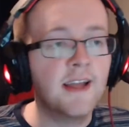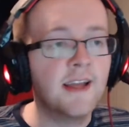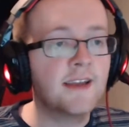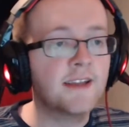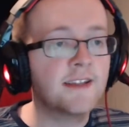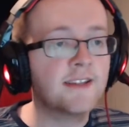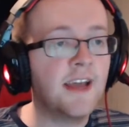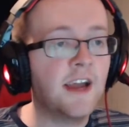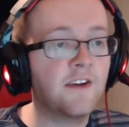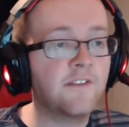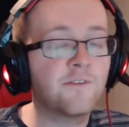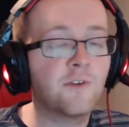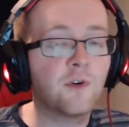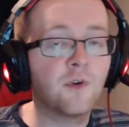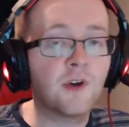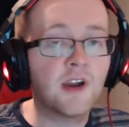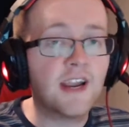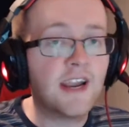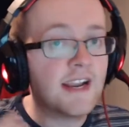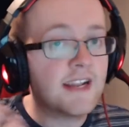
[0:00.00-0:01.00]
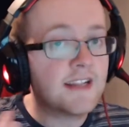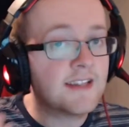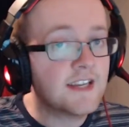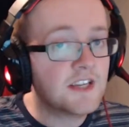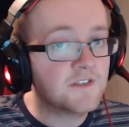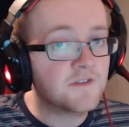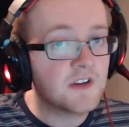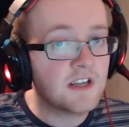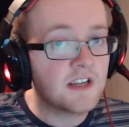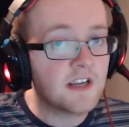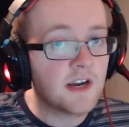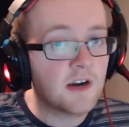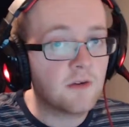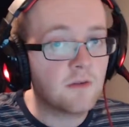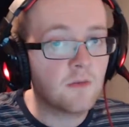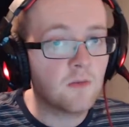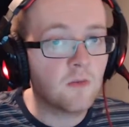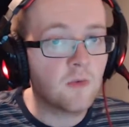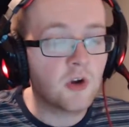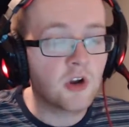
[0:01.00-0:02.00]
Therefore, in this video,
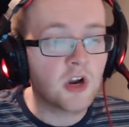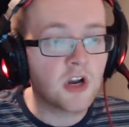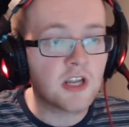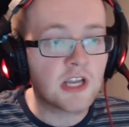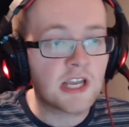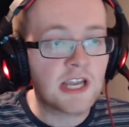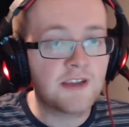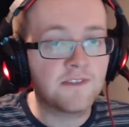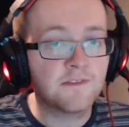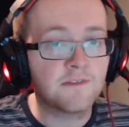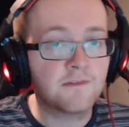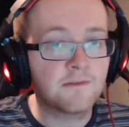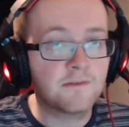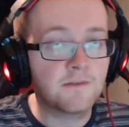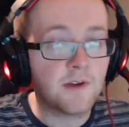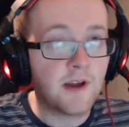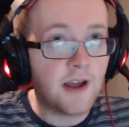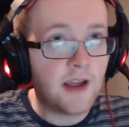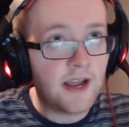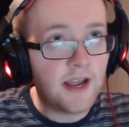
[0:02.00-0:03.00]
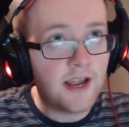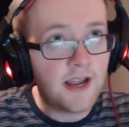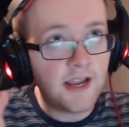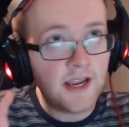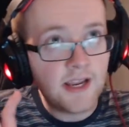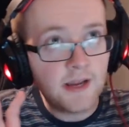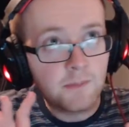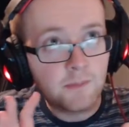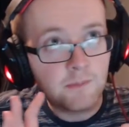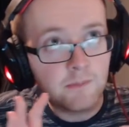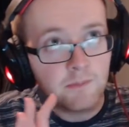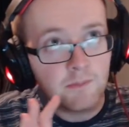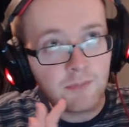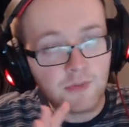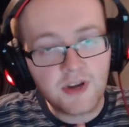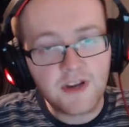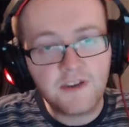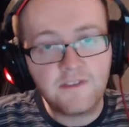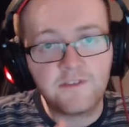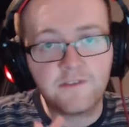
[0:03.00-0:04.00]
we're going to give a
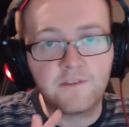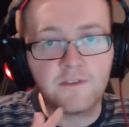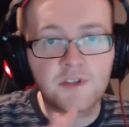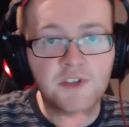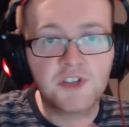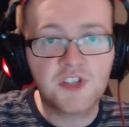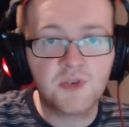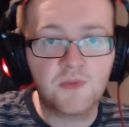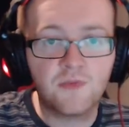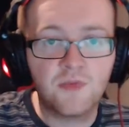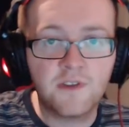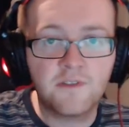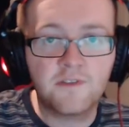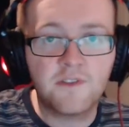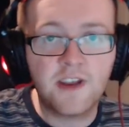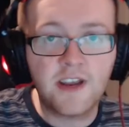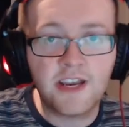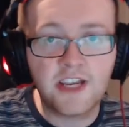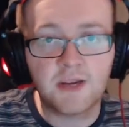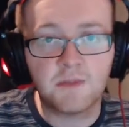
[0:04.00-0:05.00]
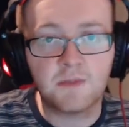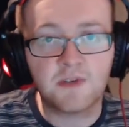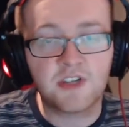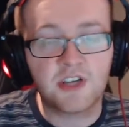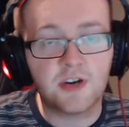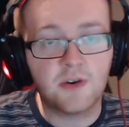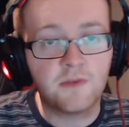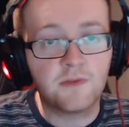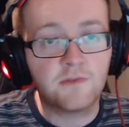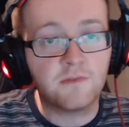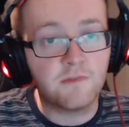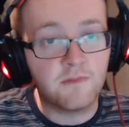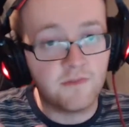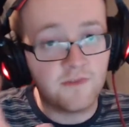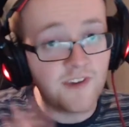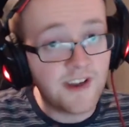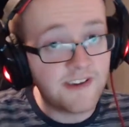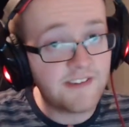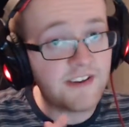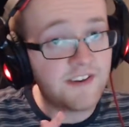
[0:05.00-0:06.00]
brief summary for each episode,
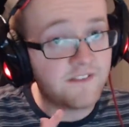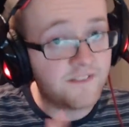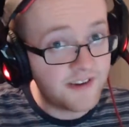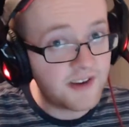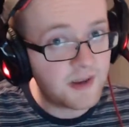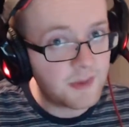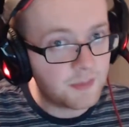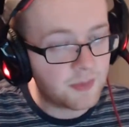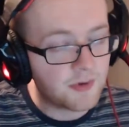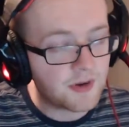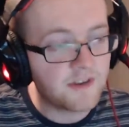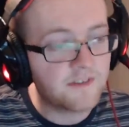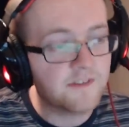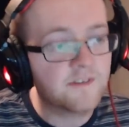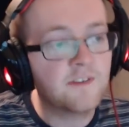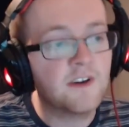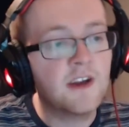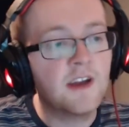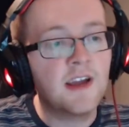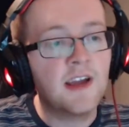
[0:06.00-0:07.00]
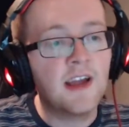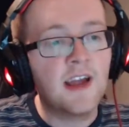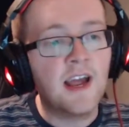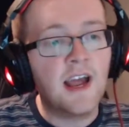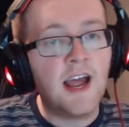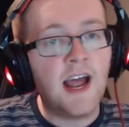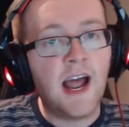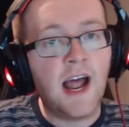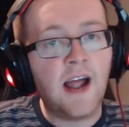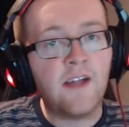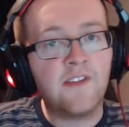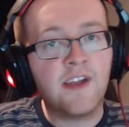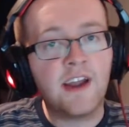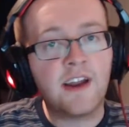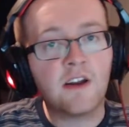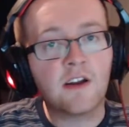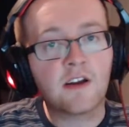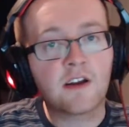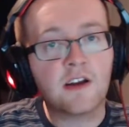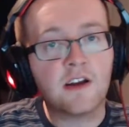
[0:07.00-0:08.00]
very, very brief, and
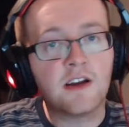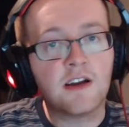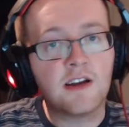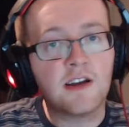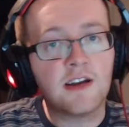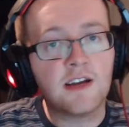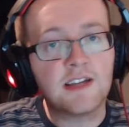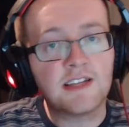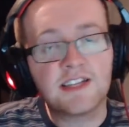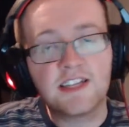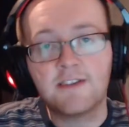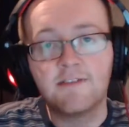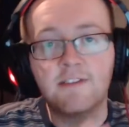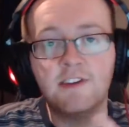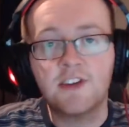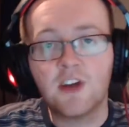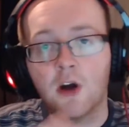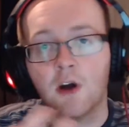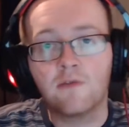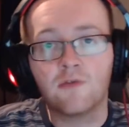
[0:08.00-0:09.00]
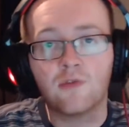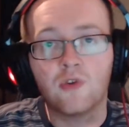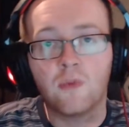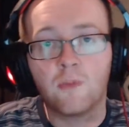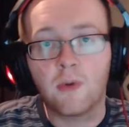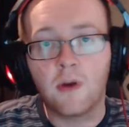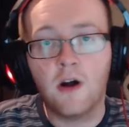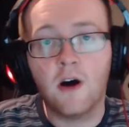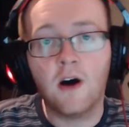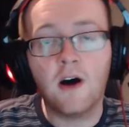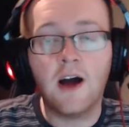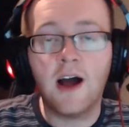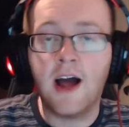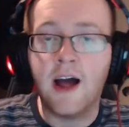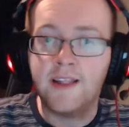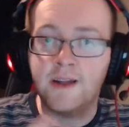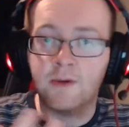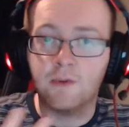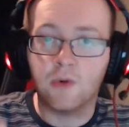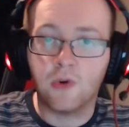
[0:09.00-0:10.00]
then like a series overall plot,
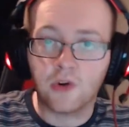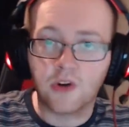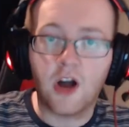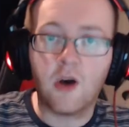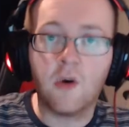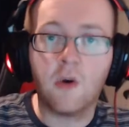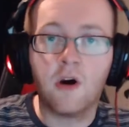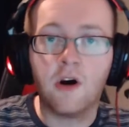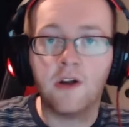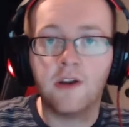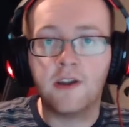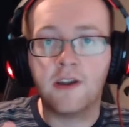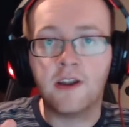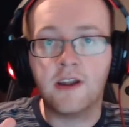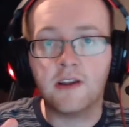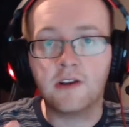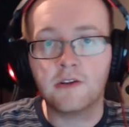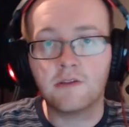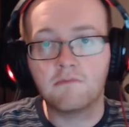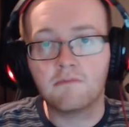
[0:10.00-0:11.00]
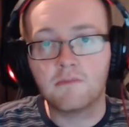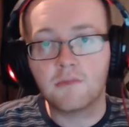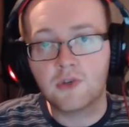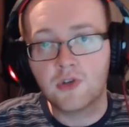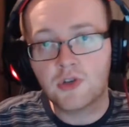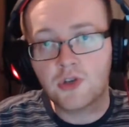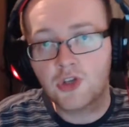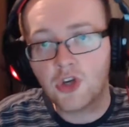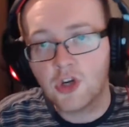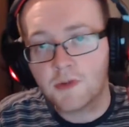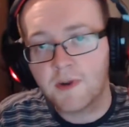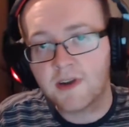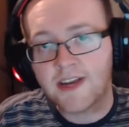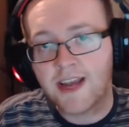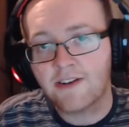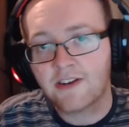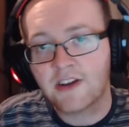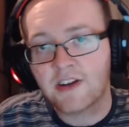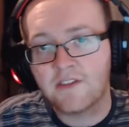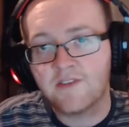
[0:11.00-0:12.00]
and then we'll go on, talk about
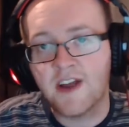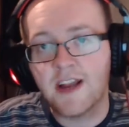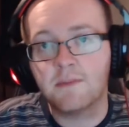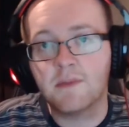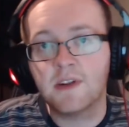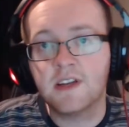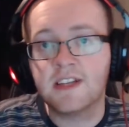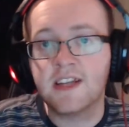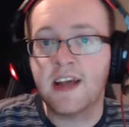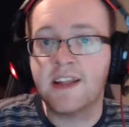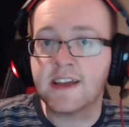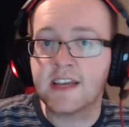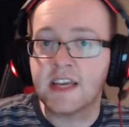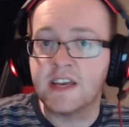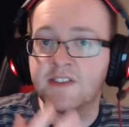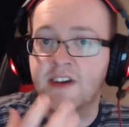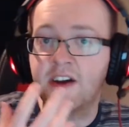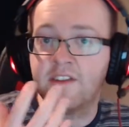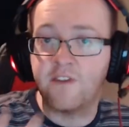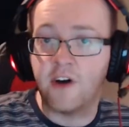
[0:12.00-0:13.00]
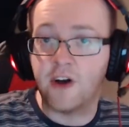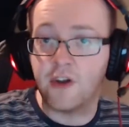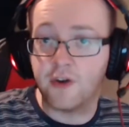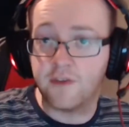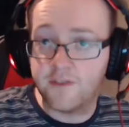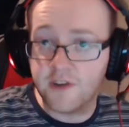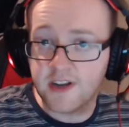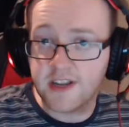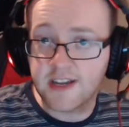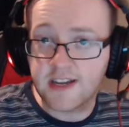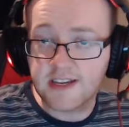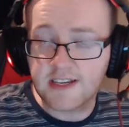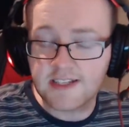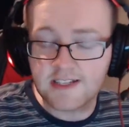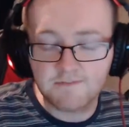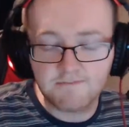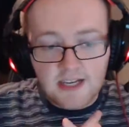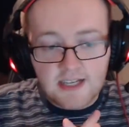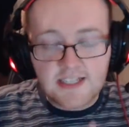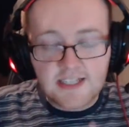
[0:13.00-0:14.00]
character development, and then give our final verdicts.
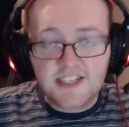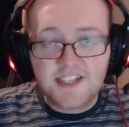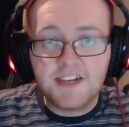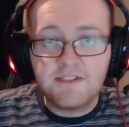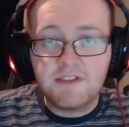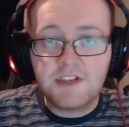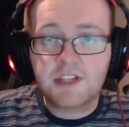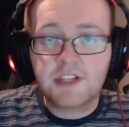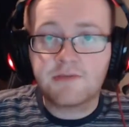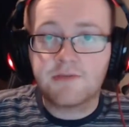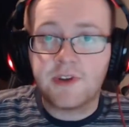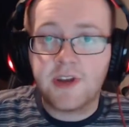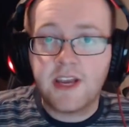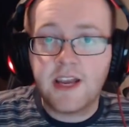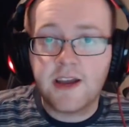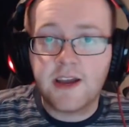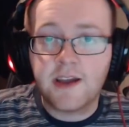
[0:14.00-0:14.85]
Series 3